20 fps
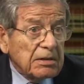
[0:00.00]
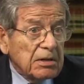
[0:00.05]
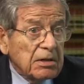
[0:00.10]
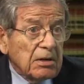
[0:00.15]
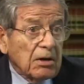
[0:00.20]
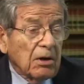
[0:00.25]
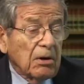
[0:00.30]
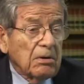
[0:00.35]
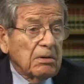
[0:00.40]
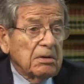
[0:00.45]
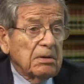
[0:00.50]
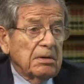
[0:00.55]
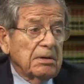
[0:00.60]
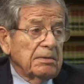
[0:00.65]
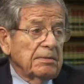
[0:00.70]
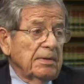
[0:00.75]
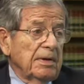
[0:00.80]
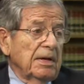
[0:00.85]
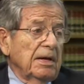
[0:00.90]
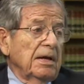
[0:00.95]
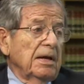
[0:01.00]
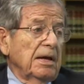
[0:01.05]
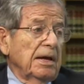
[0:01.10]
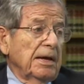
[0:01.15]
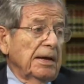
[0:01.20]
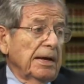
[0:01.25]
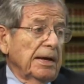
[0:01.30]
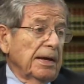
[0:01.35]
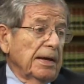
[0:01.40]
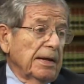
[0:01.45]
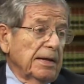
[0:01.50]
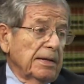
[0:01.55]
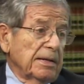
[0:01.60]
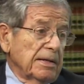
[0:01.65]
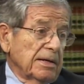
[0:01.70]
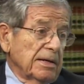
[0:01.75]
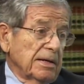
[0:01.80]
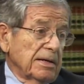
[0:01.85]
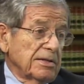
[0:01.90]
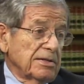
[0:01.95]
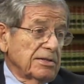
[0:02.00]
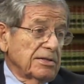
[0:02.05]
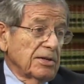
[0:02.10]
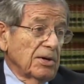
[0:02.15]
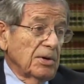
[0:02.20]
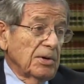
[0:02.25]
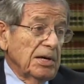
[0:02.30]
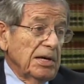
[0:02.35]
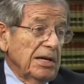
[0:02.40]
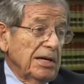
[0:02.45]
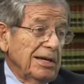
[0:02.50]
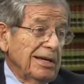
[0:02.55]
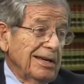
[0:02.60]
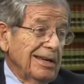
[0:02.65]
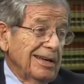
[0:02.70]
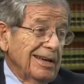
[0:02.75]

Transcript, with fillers: you know. And uh, so he,